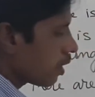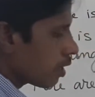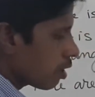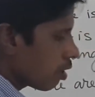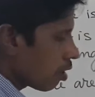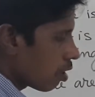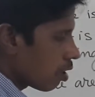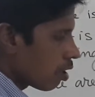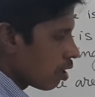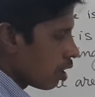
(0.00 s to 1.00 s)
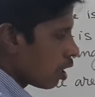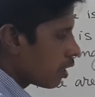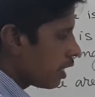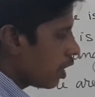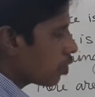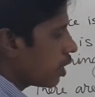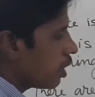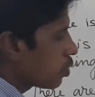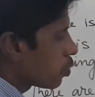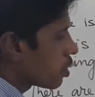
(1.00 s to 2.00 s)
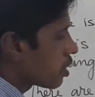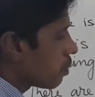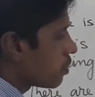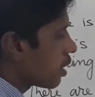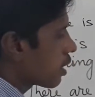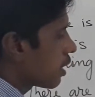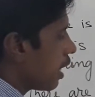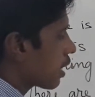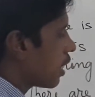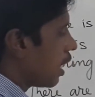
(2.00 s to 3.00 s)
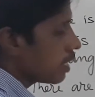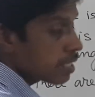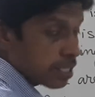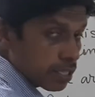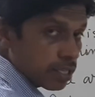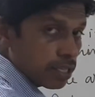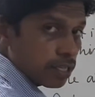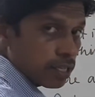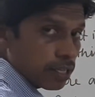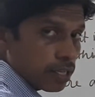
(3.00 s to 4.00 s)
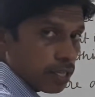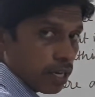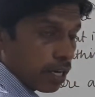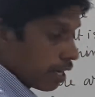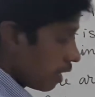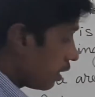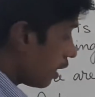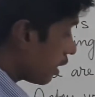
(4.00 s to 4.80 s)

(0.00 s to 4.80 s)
denoted to the subject, a kite. Here it is a subject is